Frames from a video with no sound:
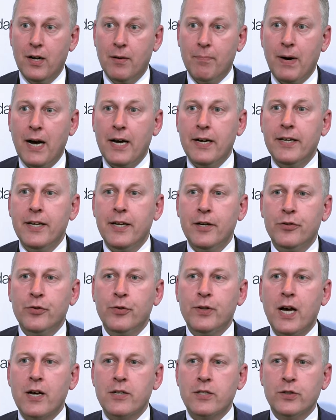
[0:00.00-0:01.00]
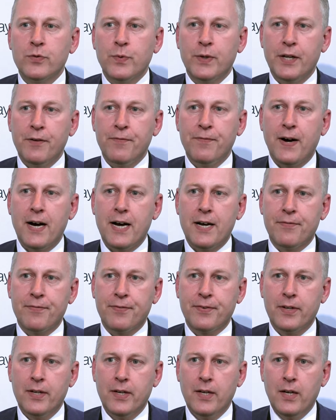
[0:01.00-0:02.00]
by the year 2025.
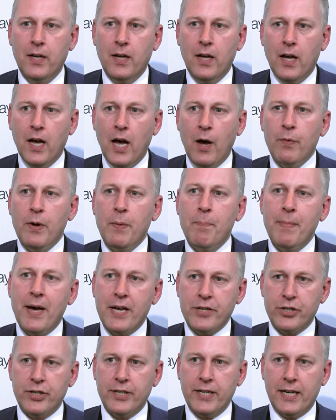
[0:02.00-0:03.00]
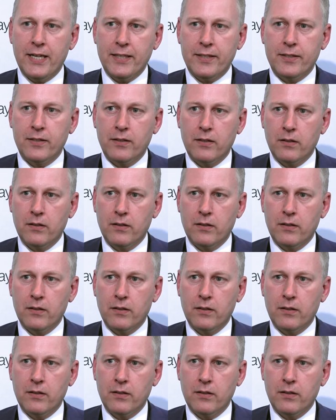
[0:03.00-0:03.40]
And we measure that